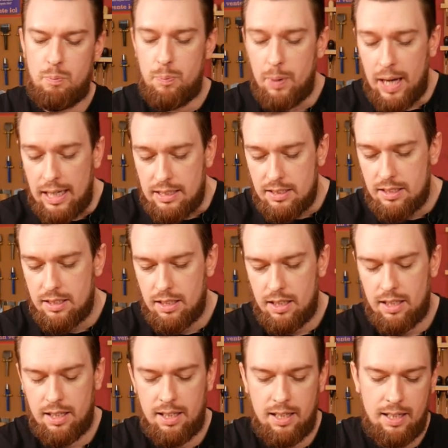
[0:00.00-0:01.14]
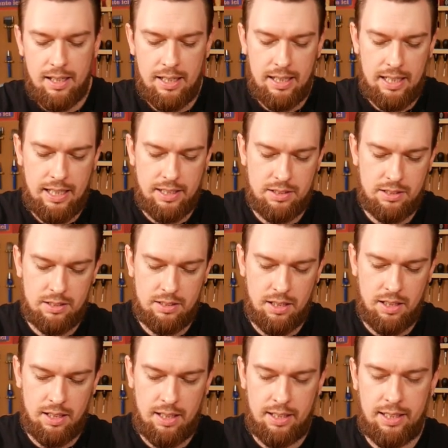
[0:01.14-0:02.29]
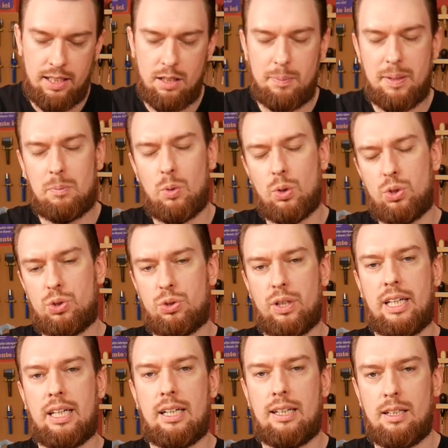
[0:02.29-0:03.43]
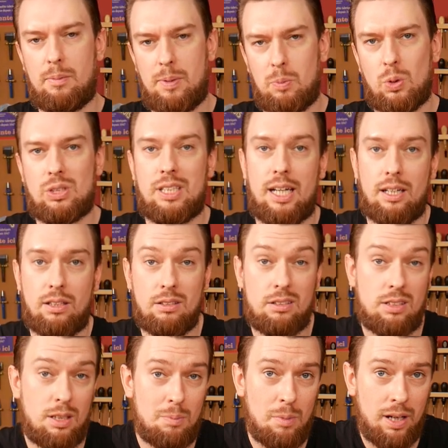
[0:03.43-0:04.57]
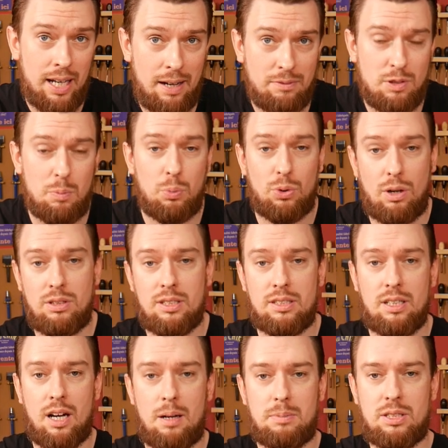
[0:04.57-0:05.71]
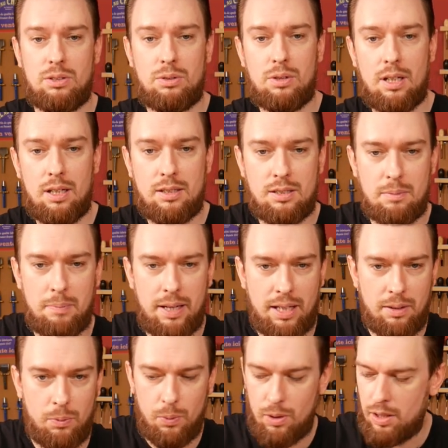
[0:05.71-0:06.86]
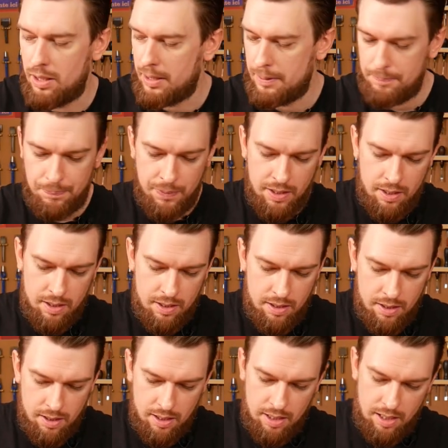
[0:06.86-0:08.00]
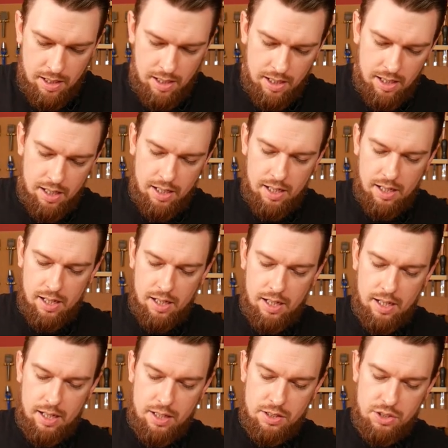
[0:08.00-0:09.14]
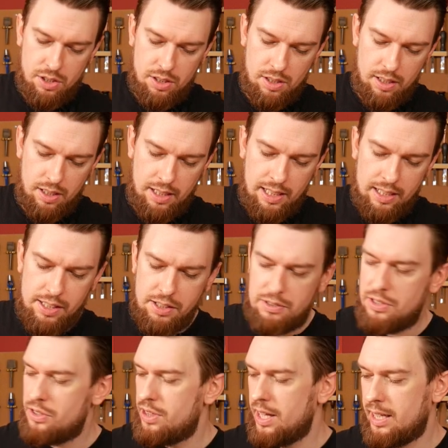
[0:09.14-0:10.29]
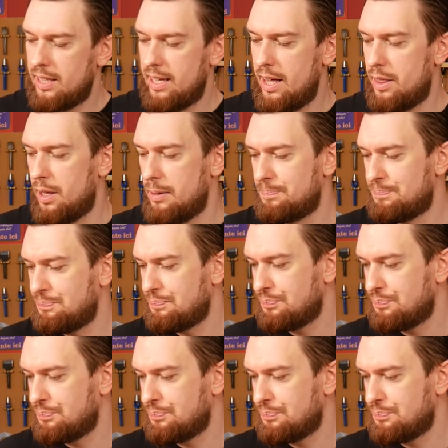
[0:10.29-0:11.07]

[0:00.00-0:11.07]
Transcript: but uh, it's uh, a little bit more tricky, a little bit more technical, and you might have to prototype to, uh, to make it work. And can I use thicker leather?